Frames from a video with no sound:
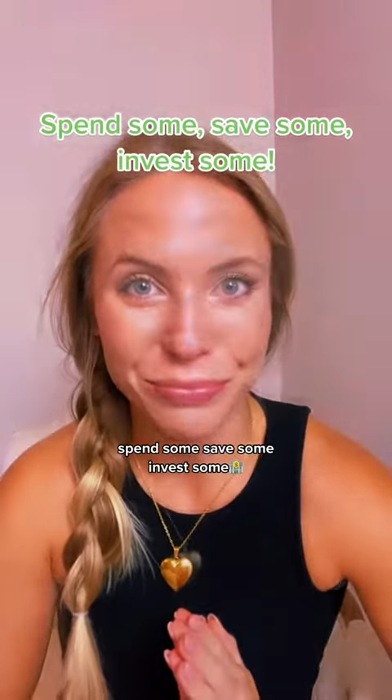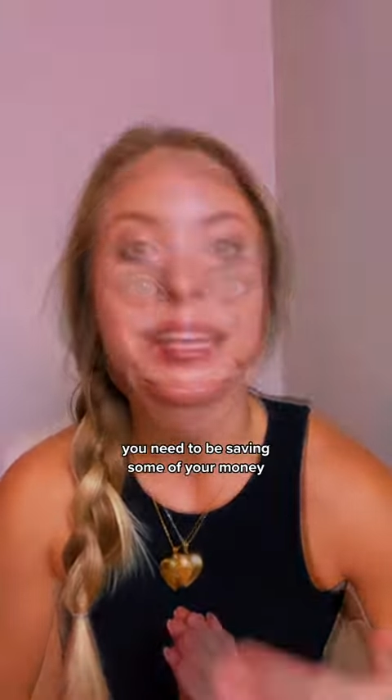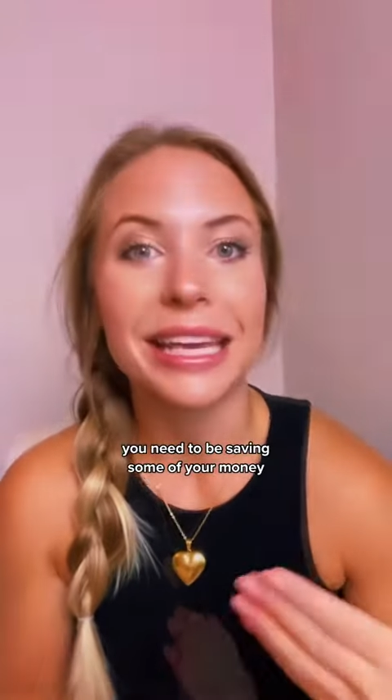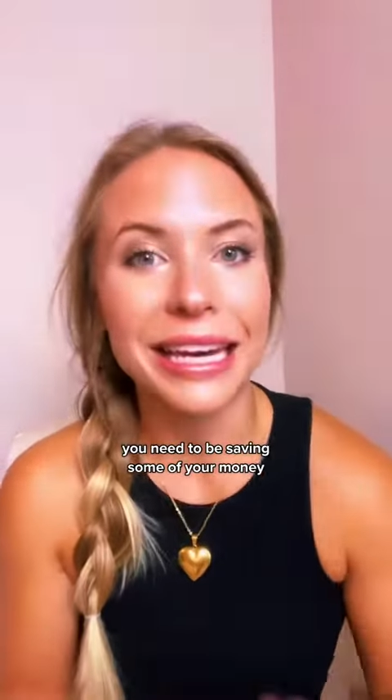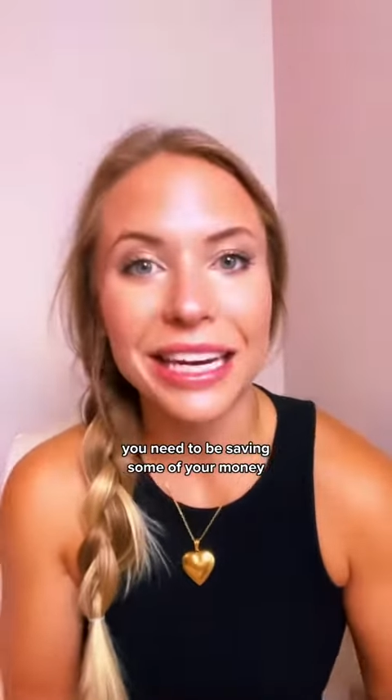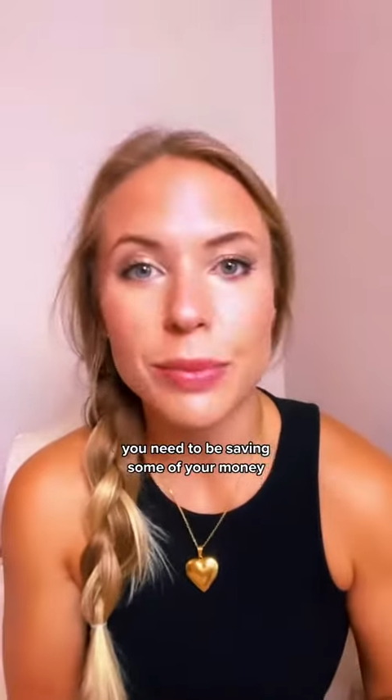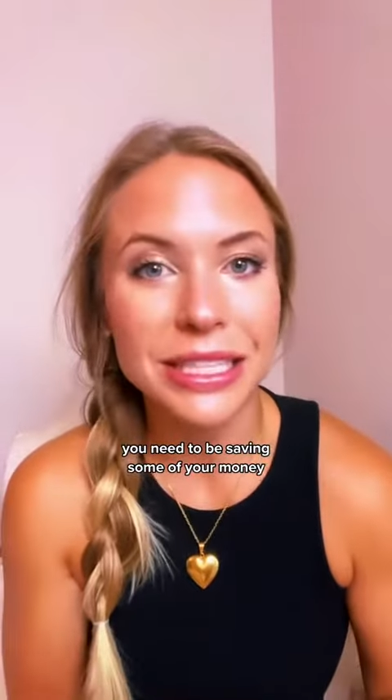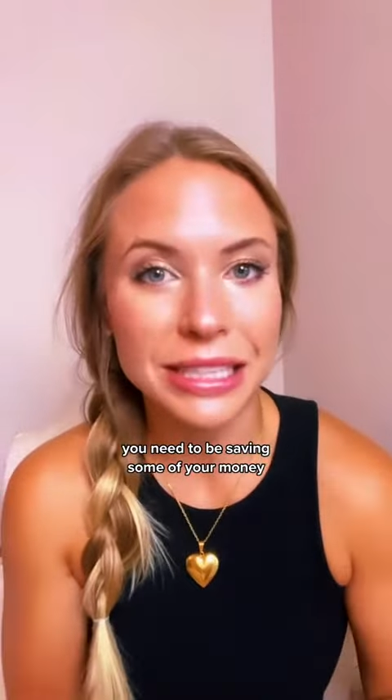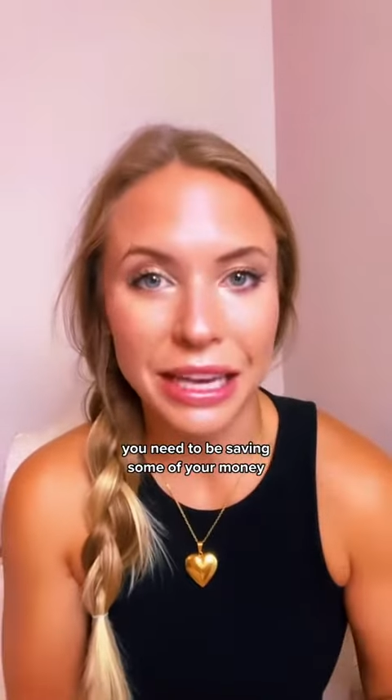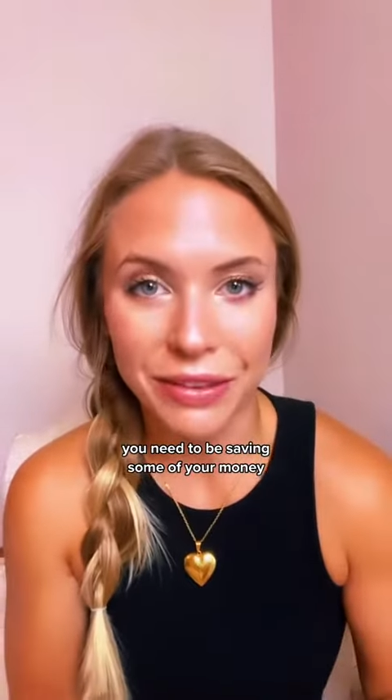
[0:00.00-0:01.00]
You need to be
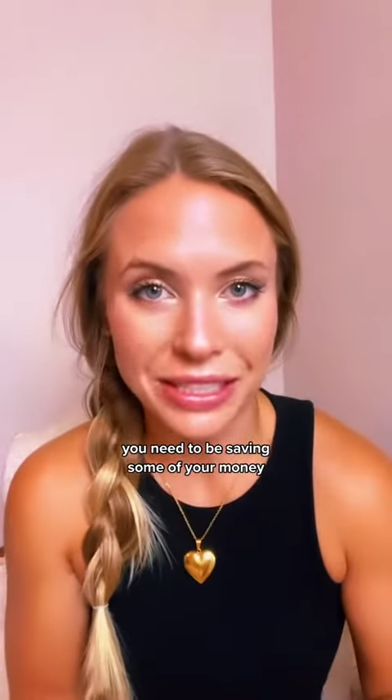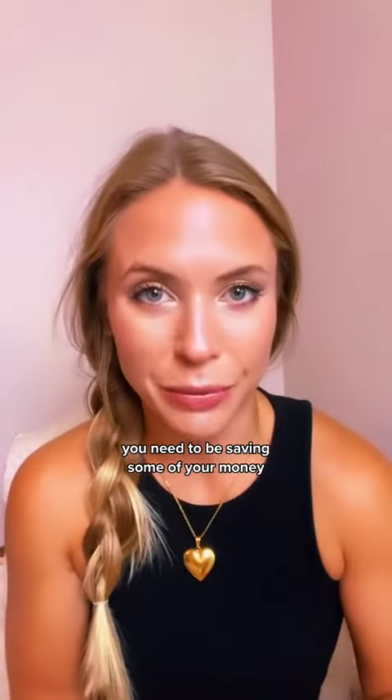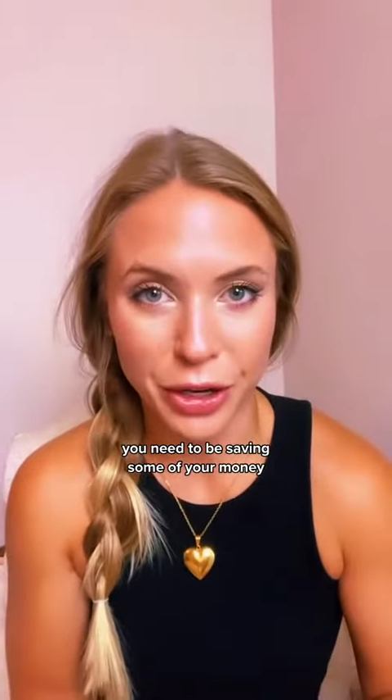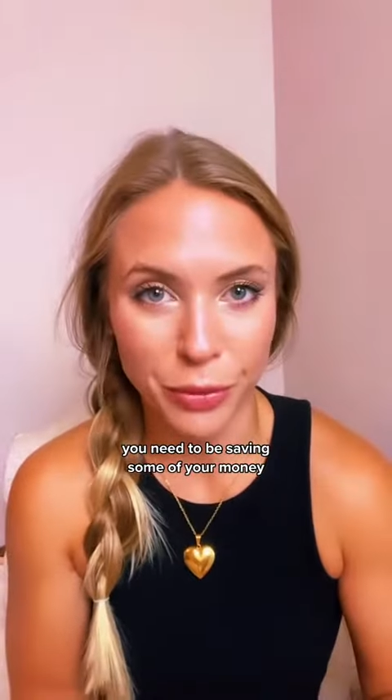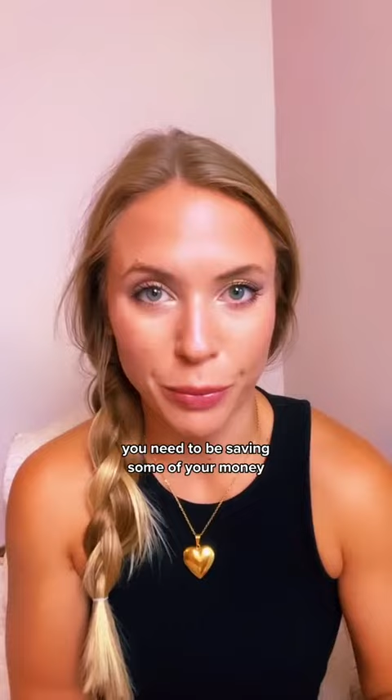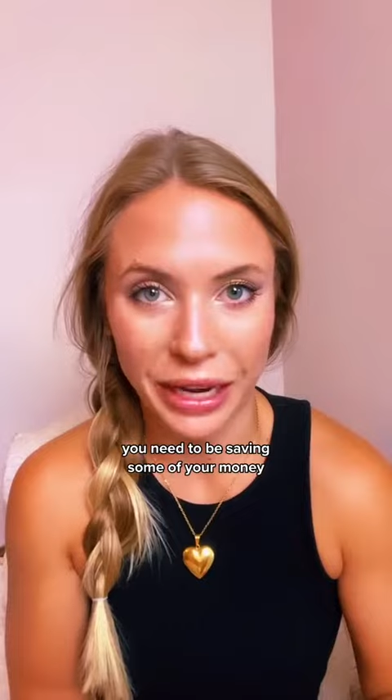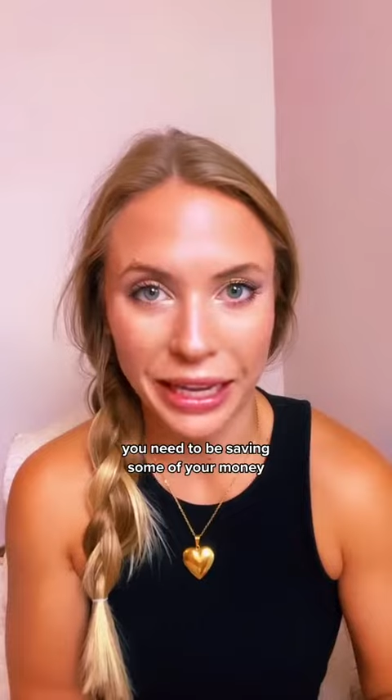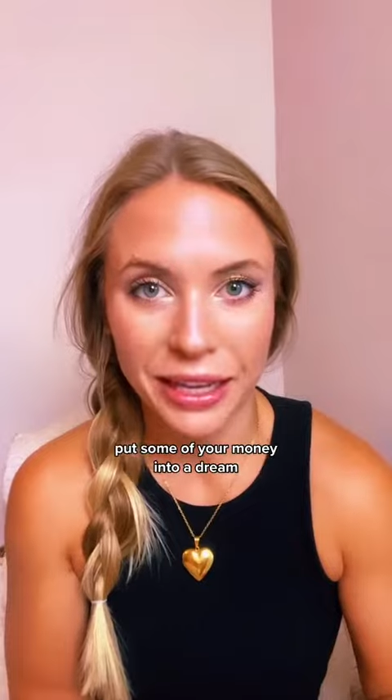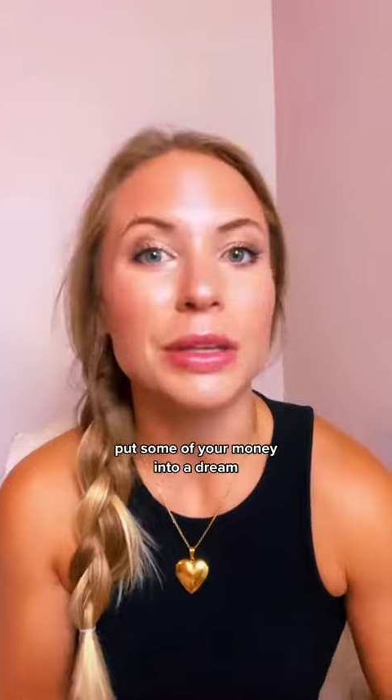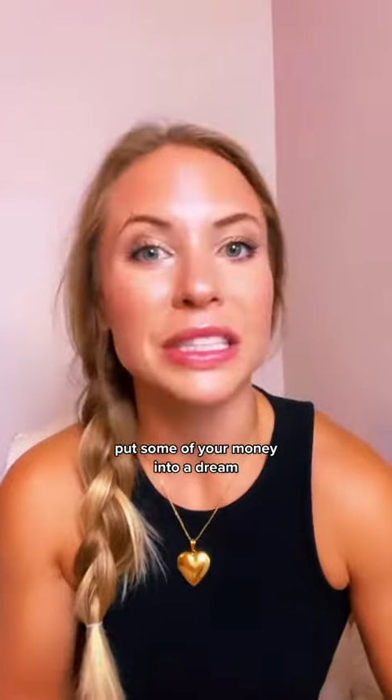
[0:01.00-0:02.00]
saving some of your
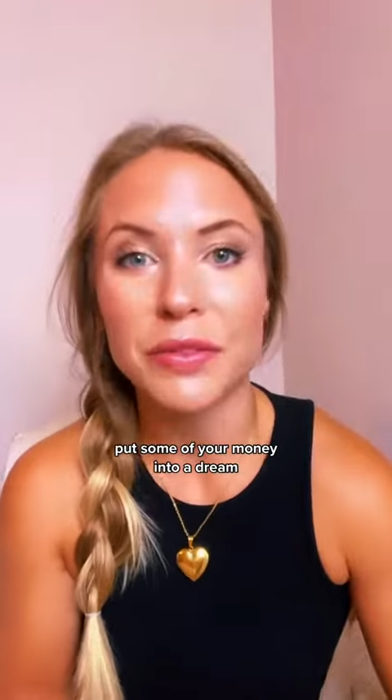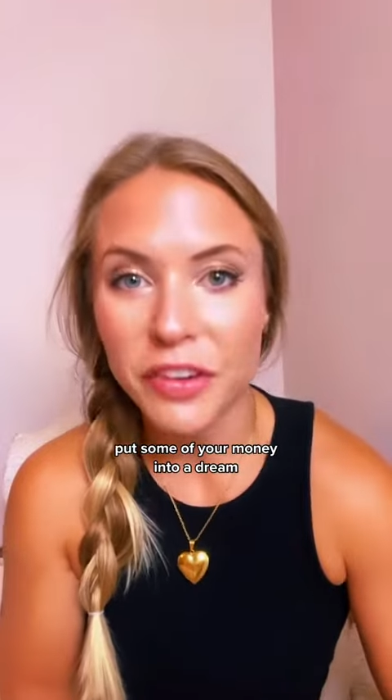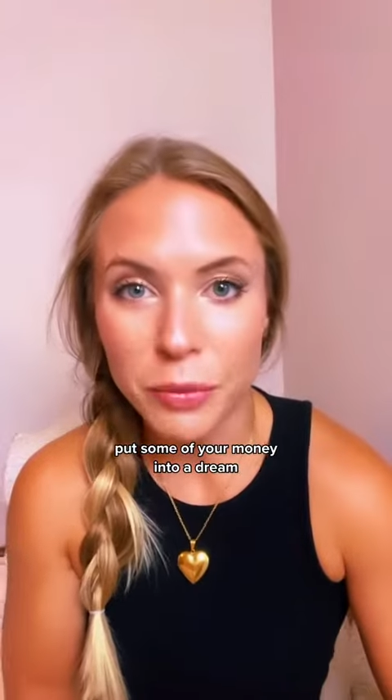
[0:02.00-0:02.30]
money. Put some of your